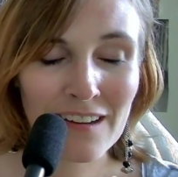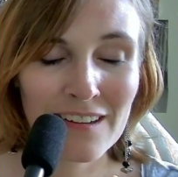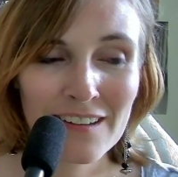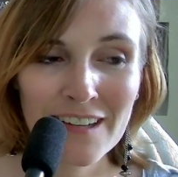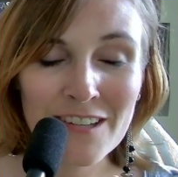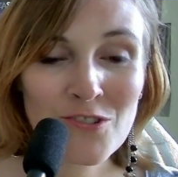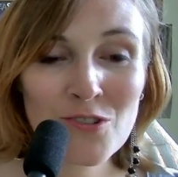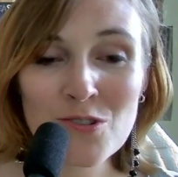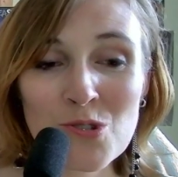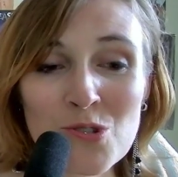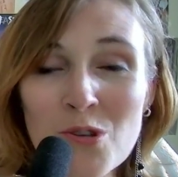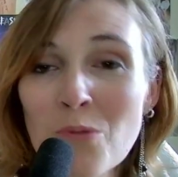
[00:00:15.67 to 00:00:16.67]

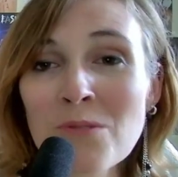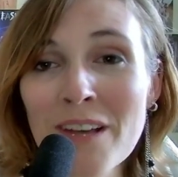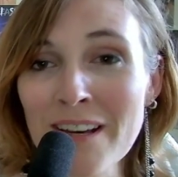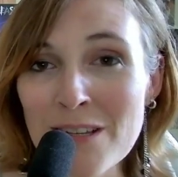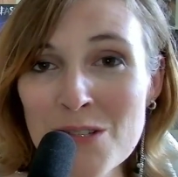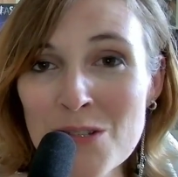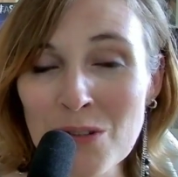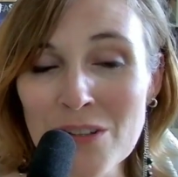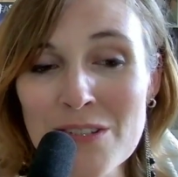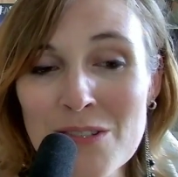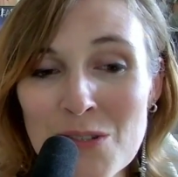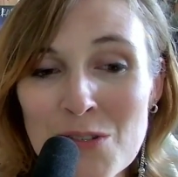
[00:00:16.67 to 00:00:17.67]
so nice to
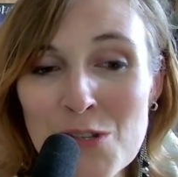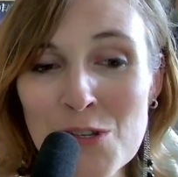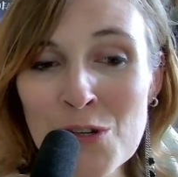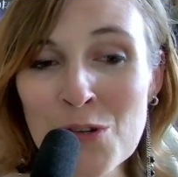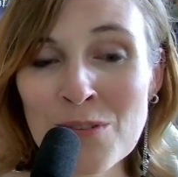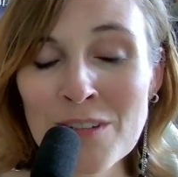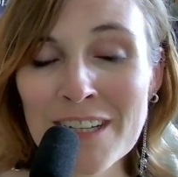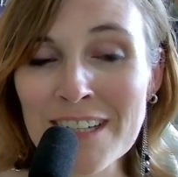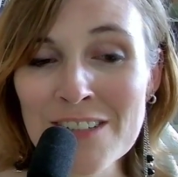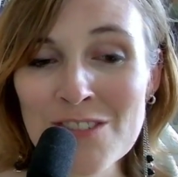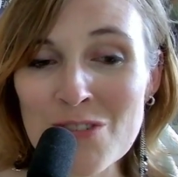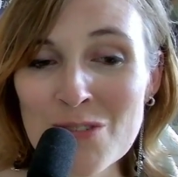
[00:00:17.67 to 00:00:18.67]
listen to. Like,
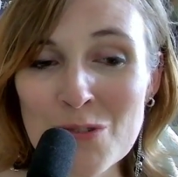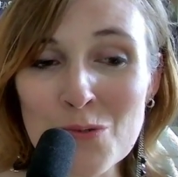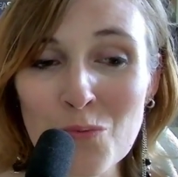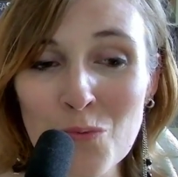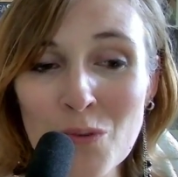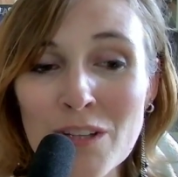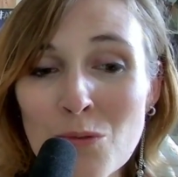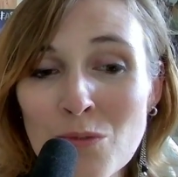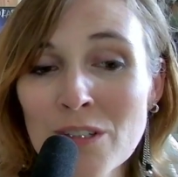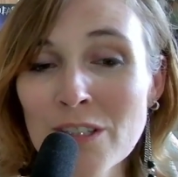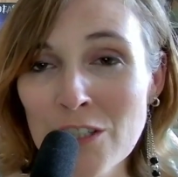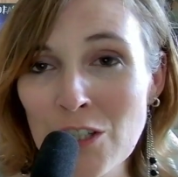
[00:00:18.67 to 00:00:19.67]
it's just really,
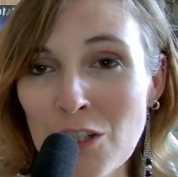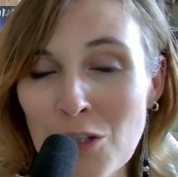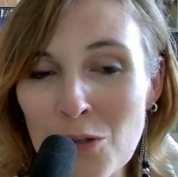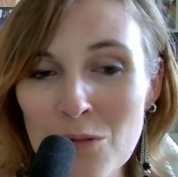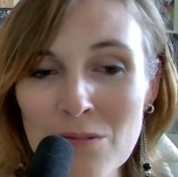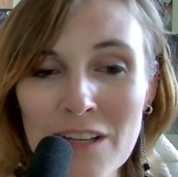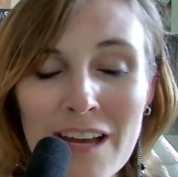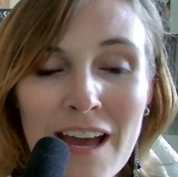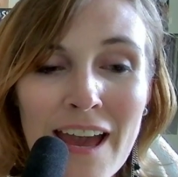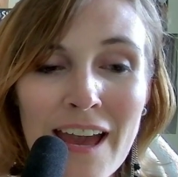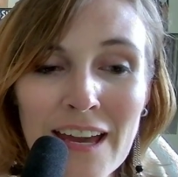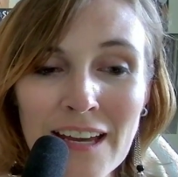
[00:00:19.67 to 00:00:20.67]
really cute.
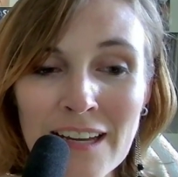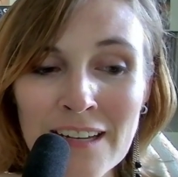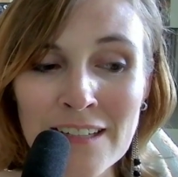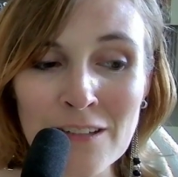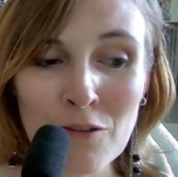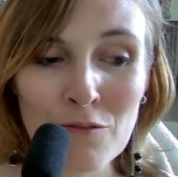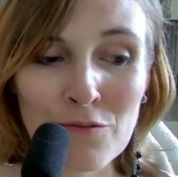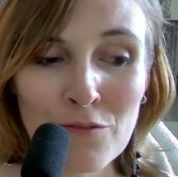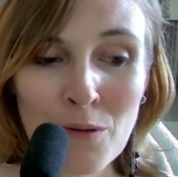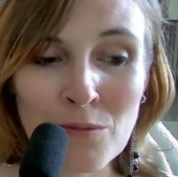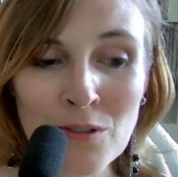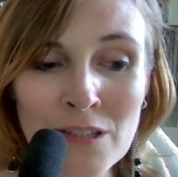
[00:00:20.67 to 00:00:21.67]
And
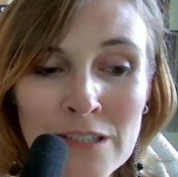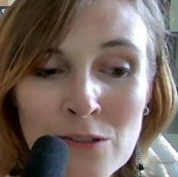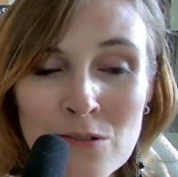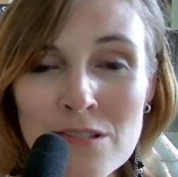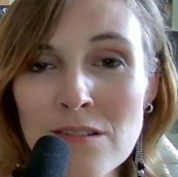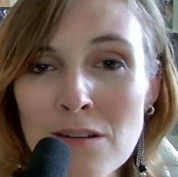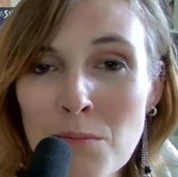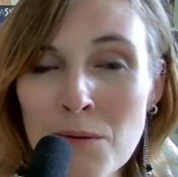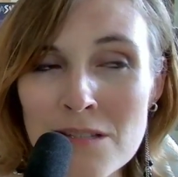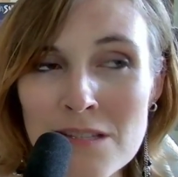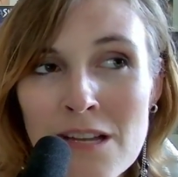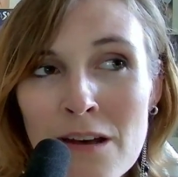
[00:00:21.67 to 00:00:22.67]
from the little
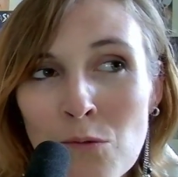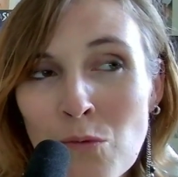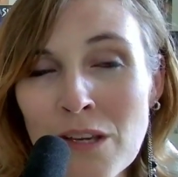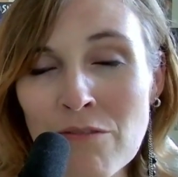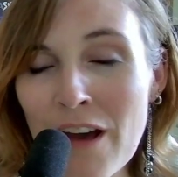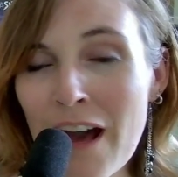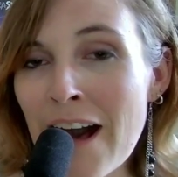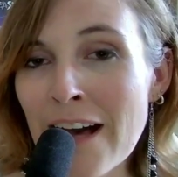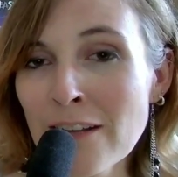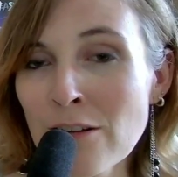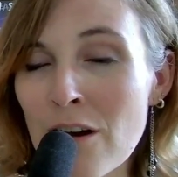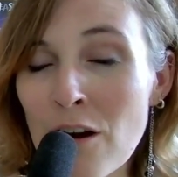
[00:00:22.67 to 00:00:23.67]
snippets that we've
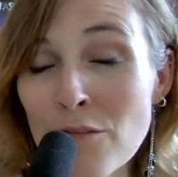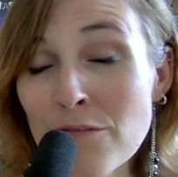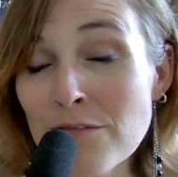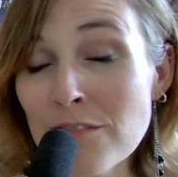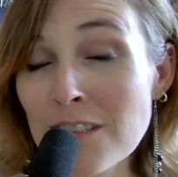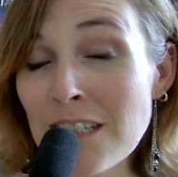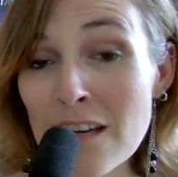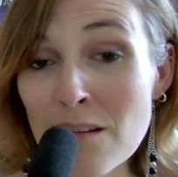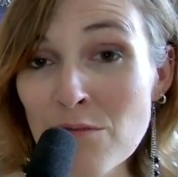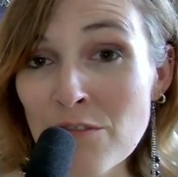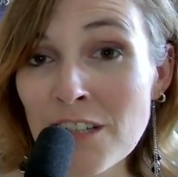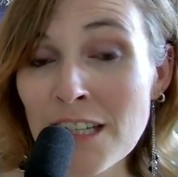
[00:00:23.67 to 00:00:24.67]
had of the
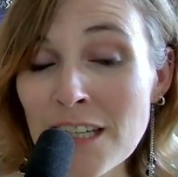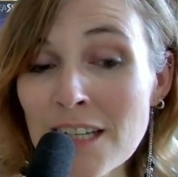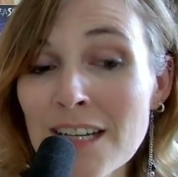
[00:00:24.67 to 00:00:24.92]
MV,